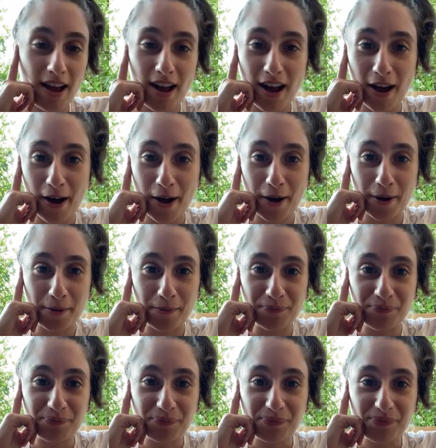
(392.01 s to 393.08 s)
I
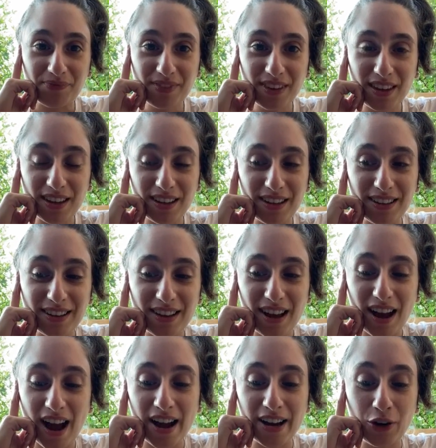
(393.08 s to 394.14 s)

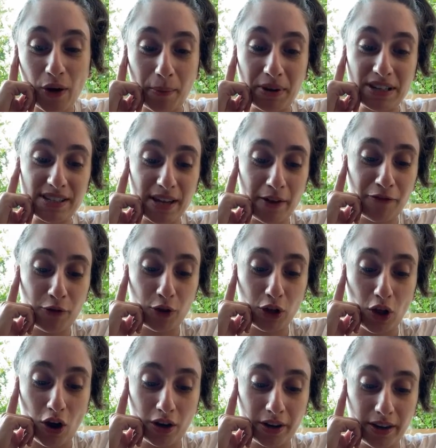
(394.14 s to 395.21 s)
knew I'm gonna stay for
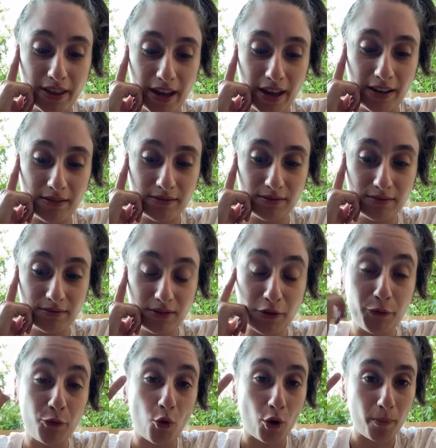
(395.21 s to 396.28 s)
longer than the
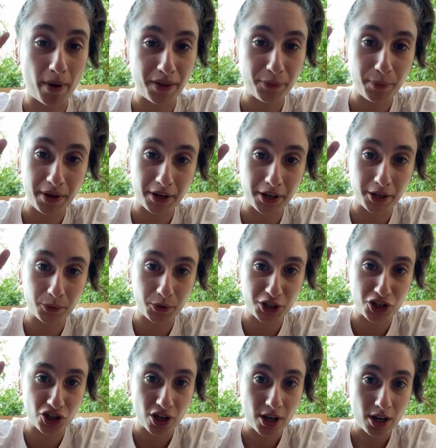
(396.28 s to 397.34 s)
4-month period,
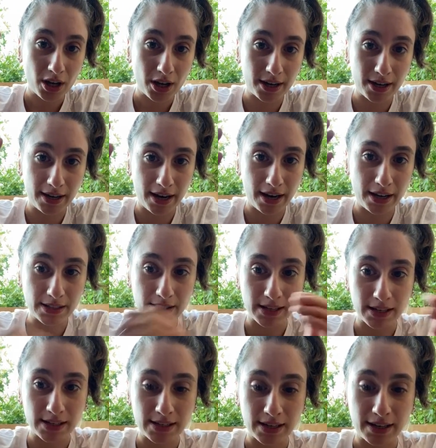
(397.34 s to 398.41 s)
which a Canadian
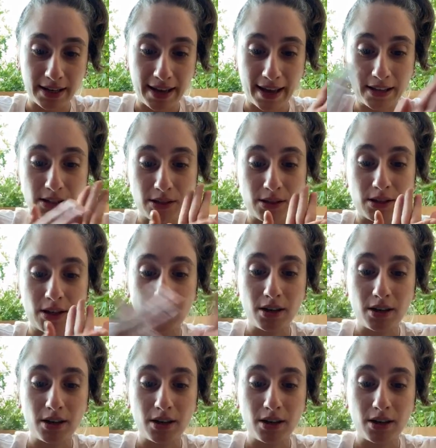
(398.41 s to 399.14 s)
citizen gets